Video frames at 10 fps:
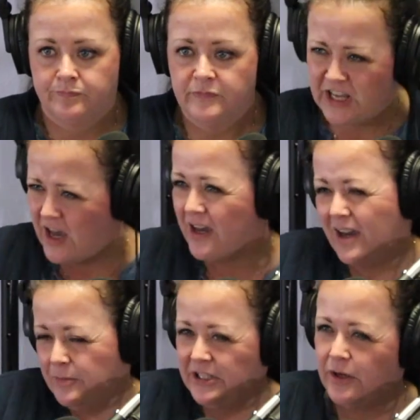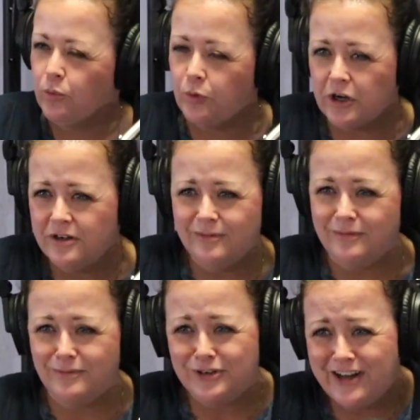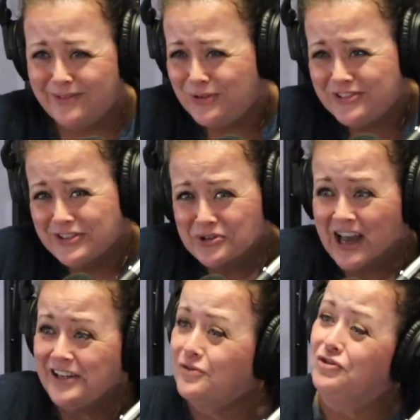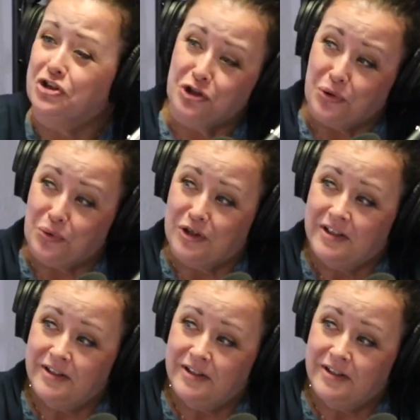Yeah, I mean, we're still kind of new.